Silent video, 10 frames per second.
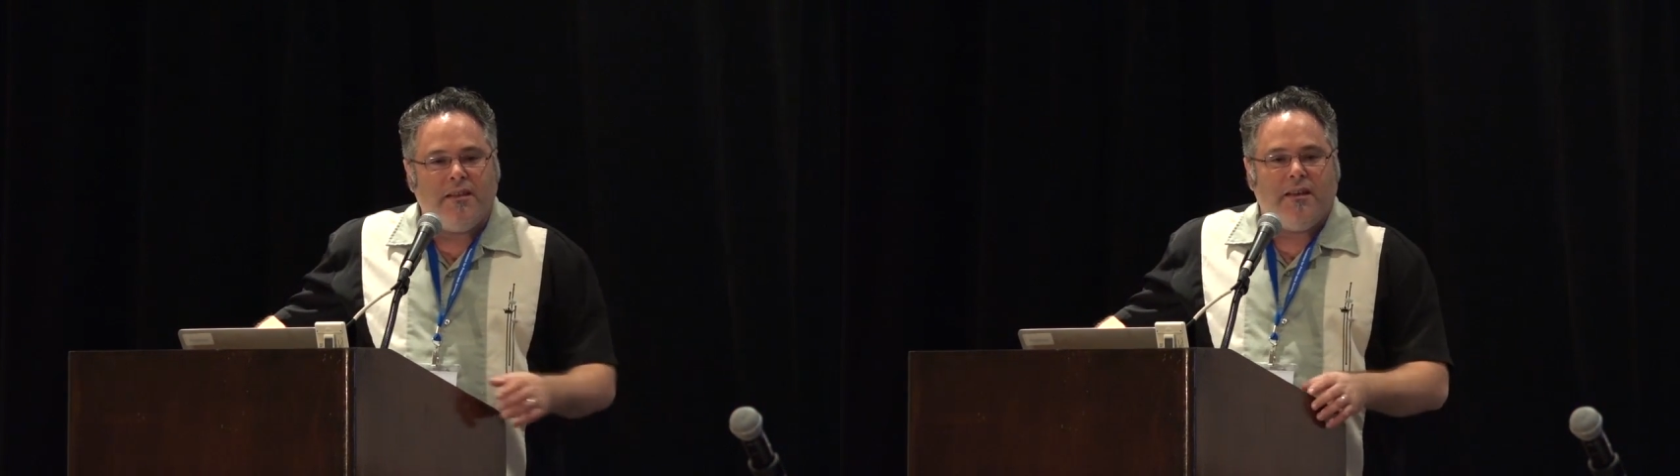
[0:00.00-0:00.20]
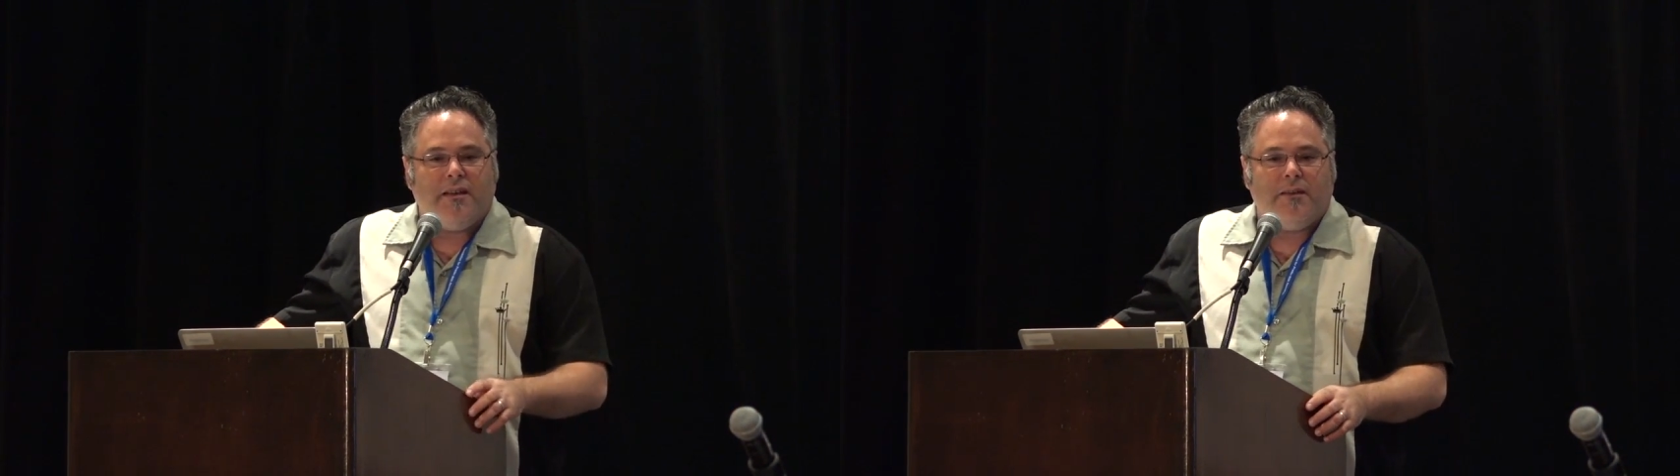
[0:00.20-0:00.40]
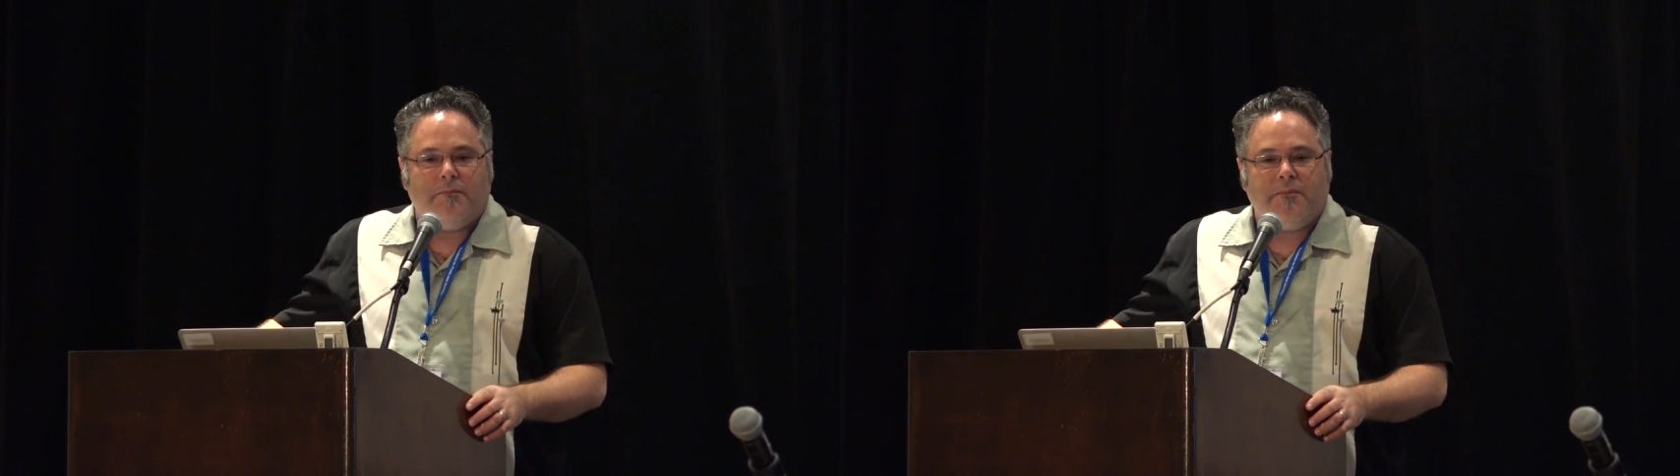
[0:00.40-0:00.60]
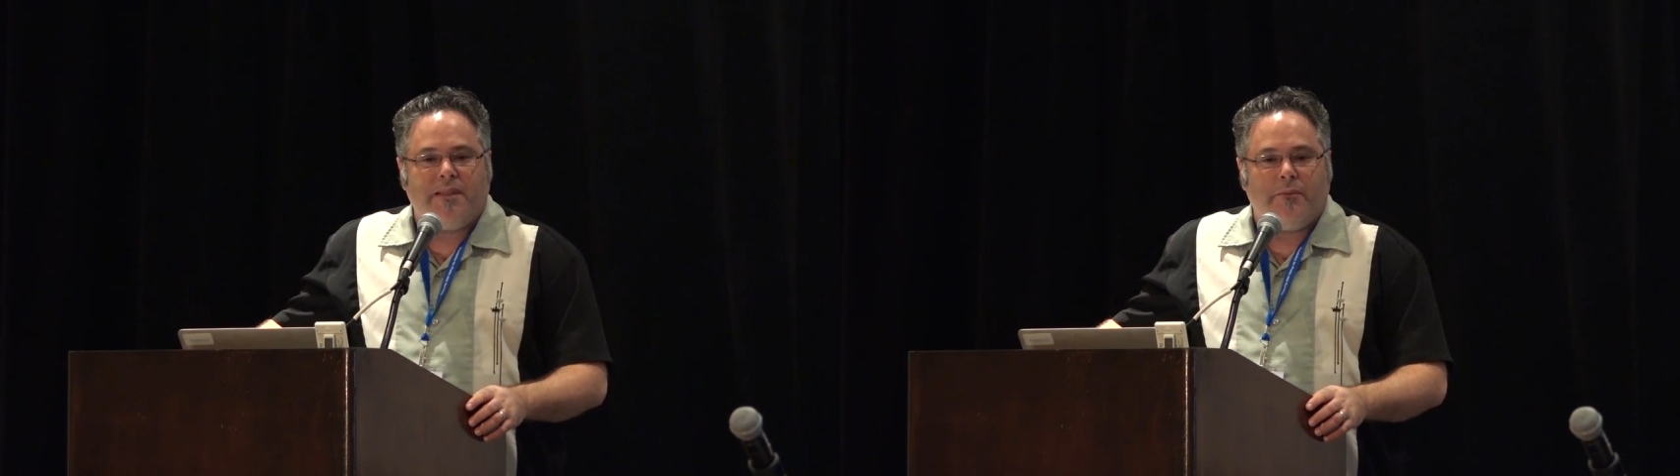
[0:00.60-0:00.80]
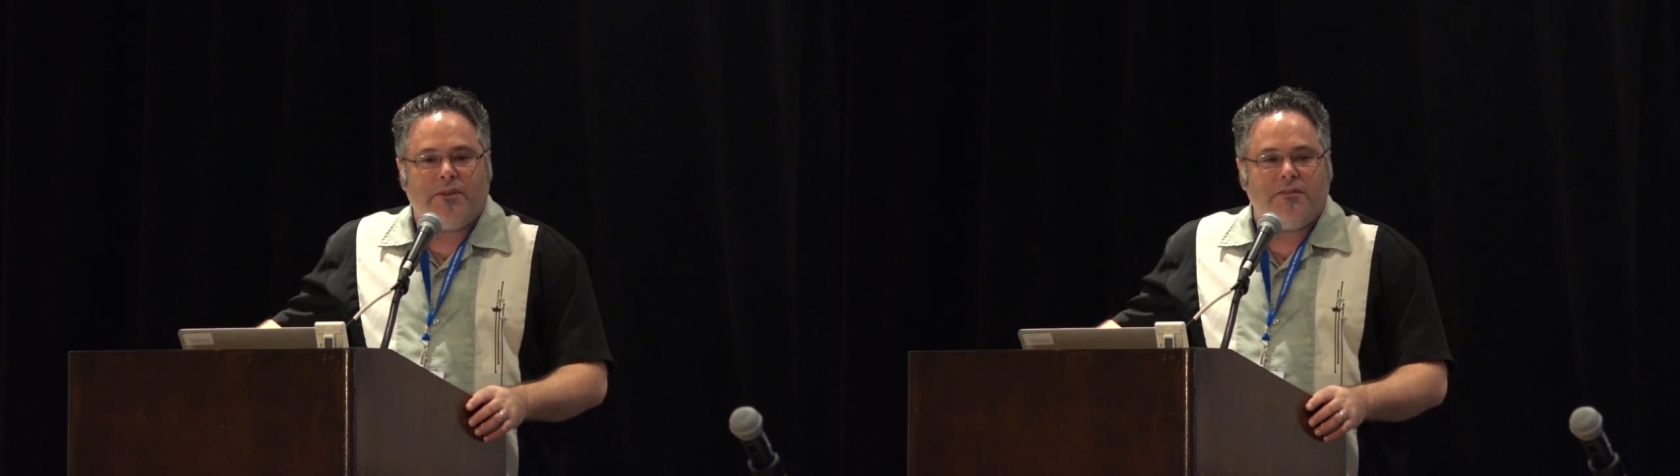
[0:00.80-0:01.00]

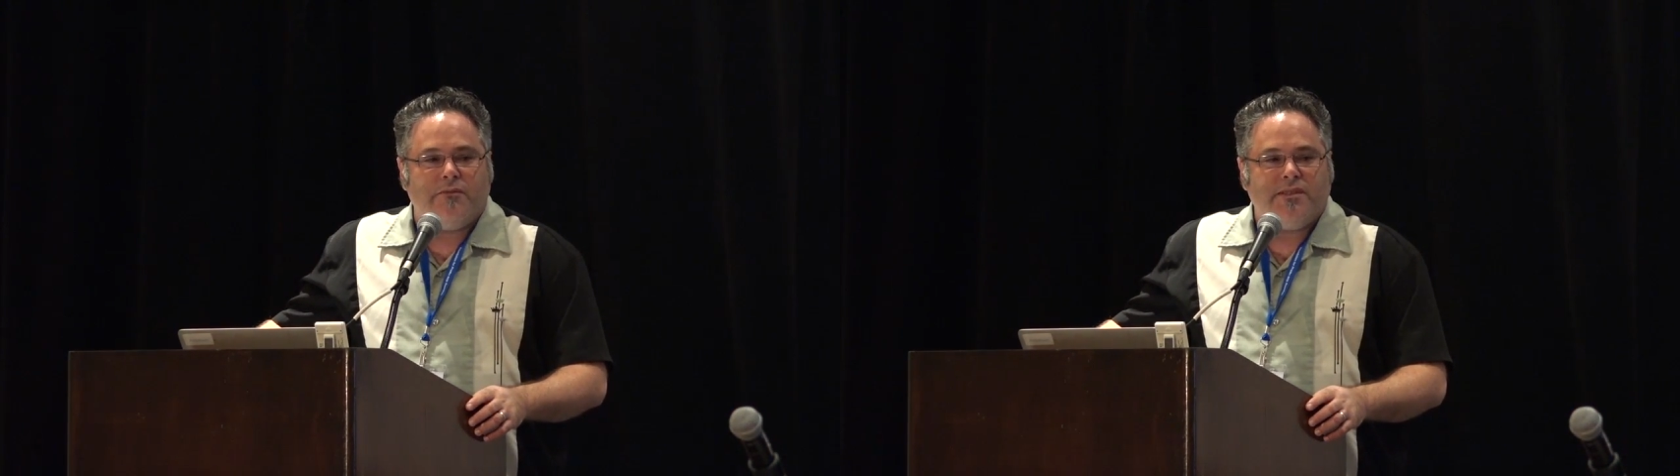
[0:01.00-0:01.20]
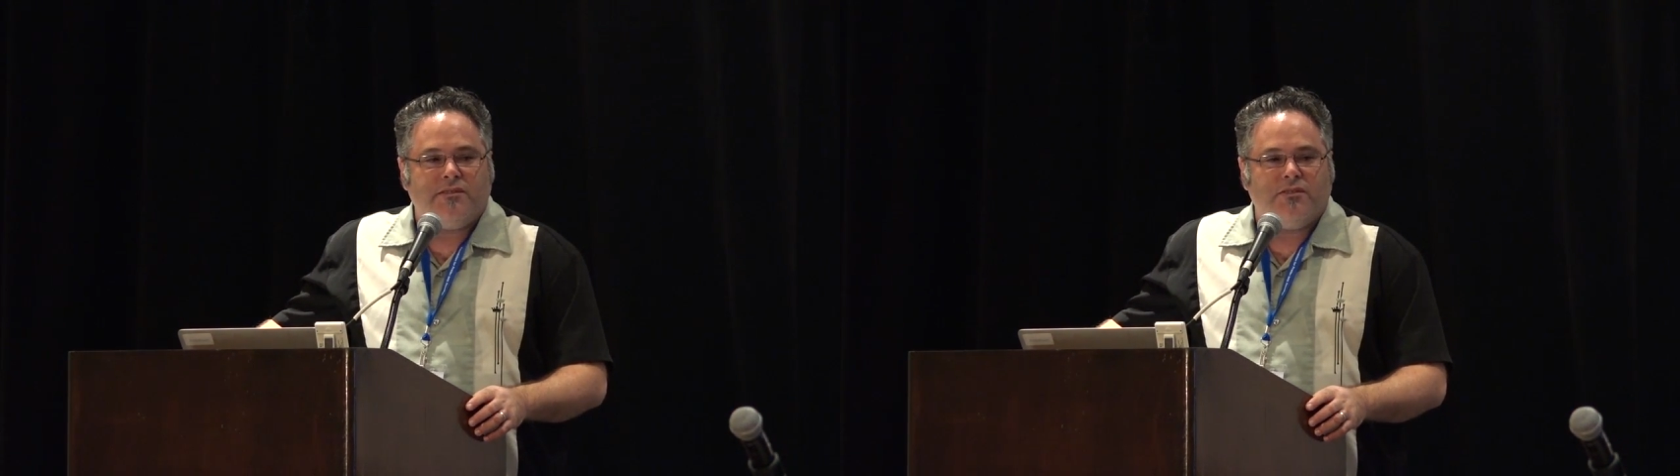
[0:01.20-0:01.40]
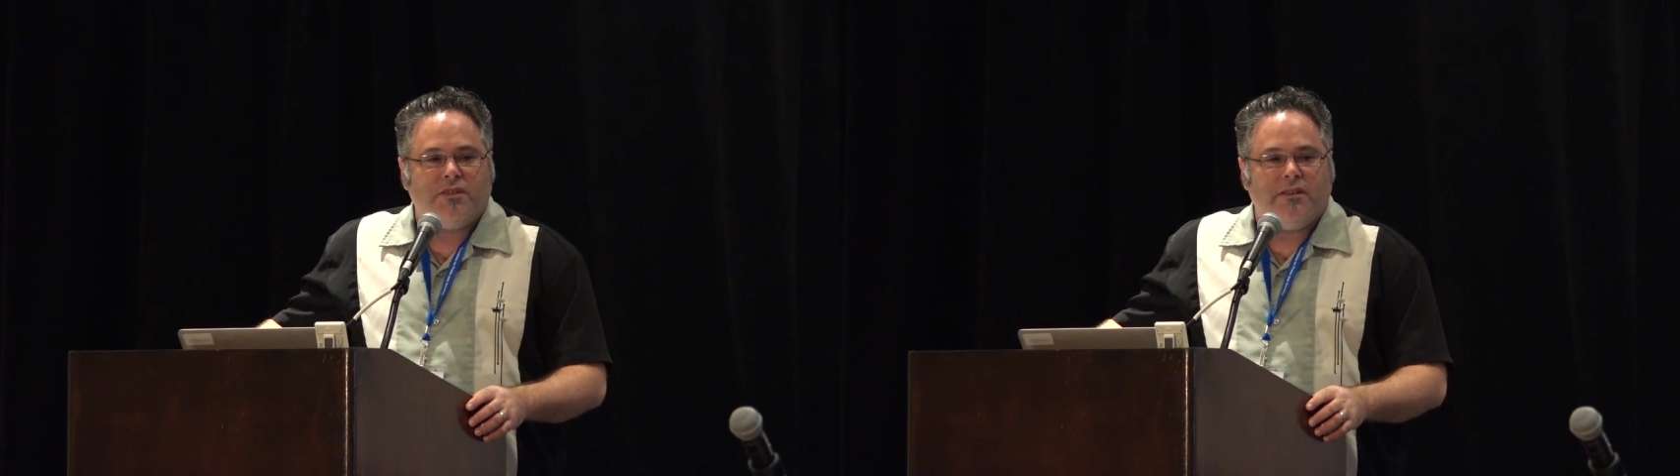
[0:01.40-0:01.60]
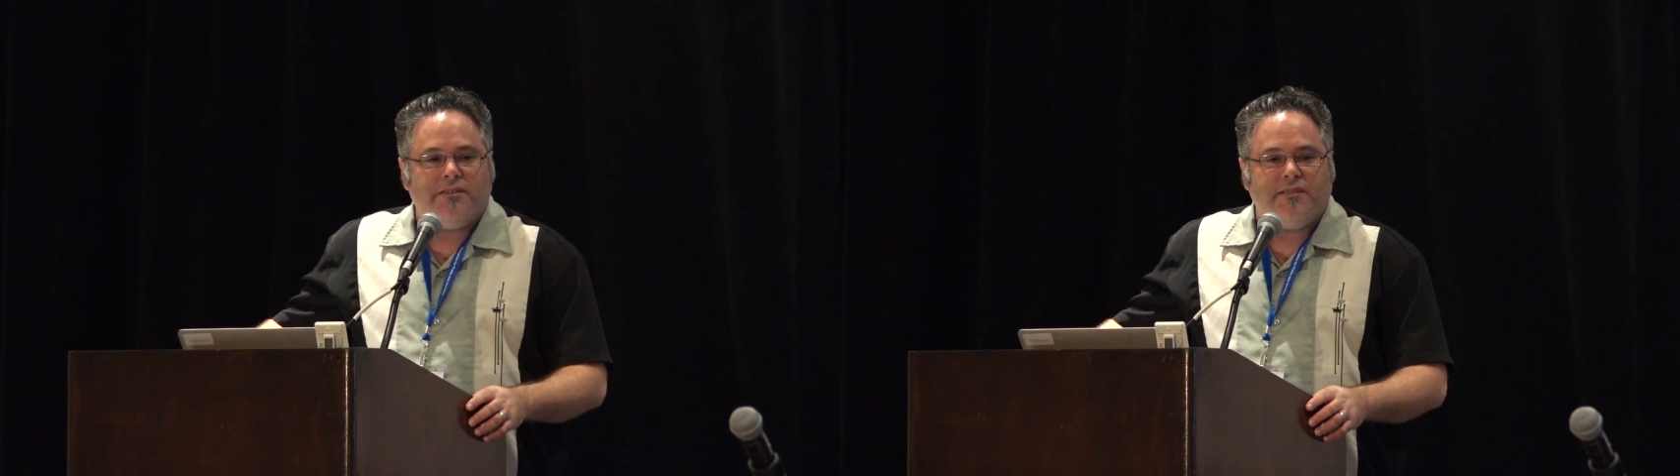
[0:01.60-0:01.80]
that we do research on.